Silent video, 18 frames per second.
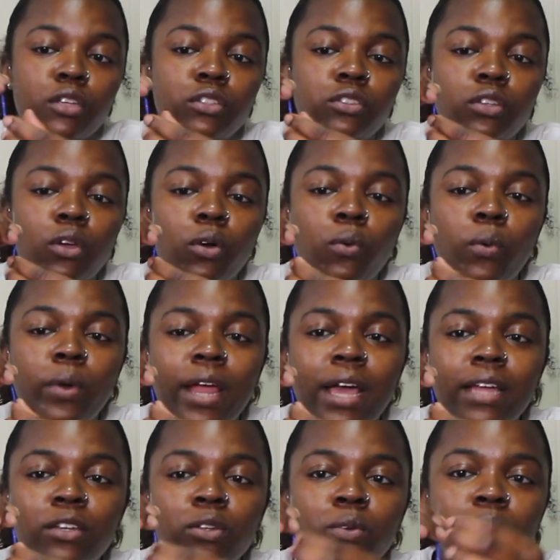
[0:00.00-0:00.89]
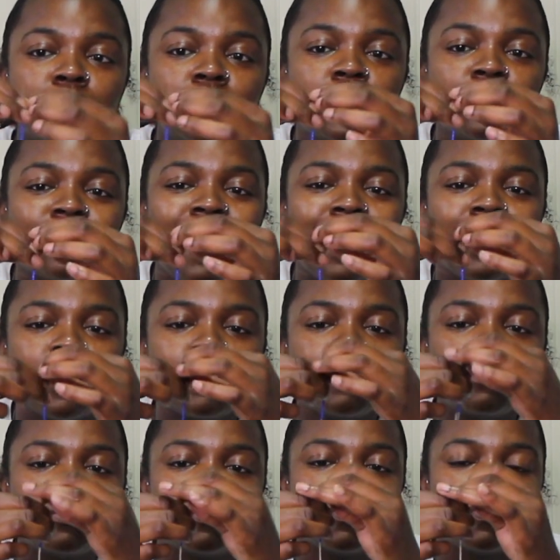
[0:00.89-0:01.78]
So what I do is if I
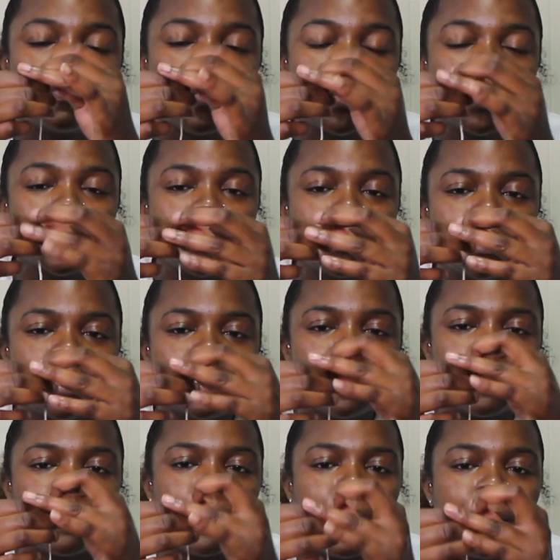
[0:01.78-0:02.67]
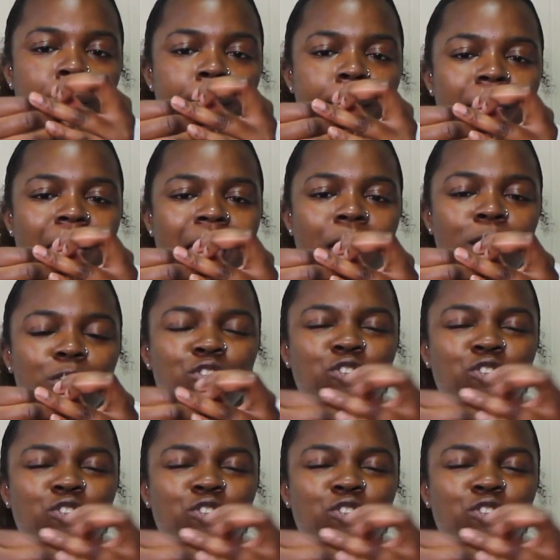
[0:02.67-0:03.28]
can force it, I'll